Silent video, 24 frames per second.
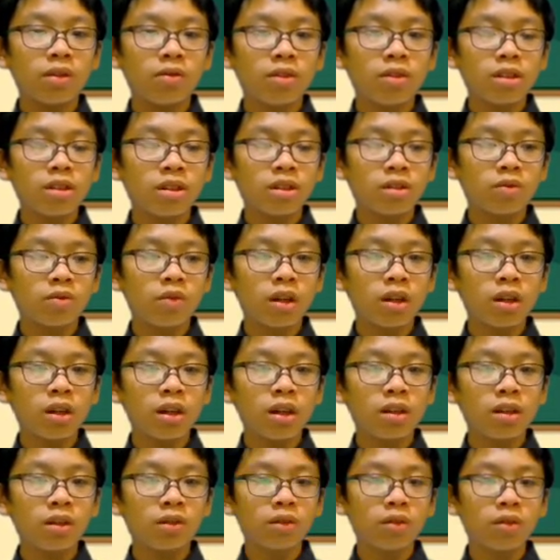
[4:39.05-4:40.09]
which is
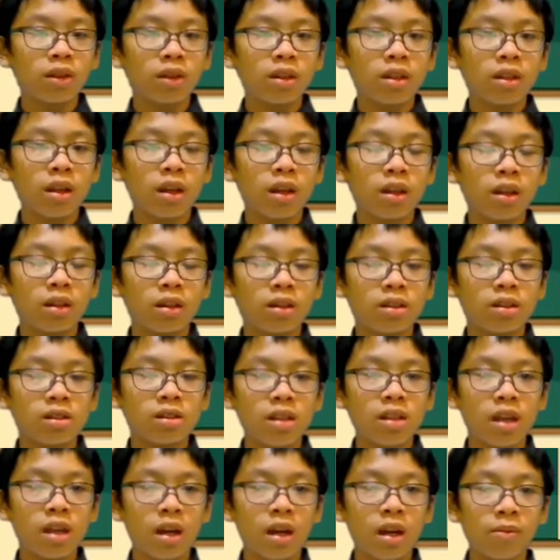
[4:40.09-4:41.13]
128
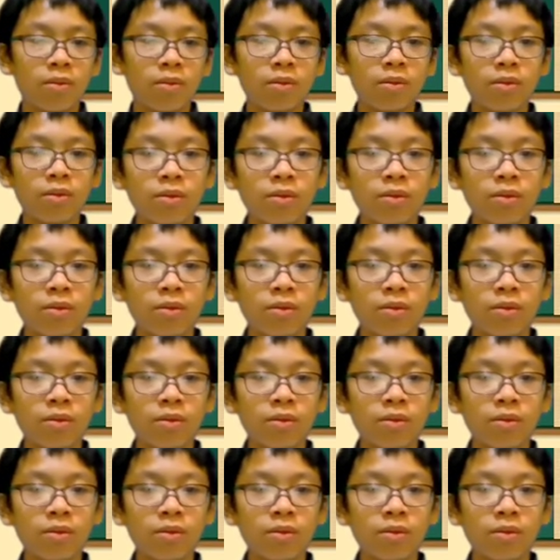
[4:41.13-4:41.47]
cm.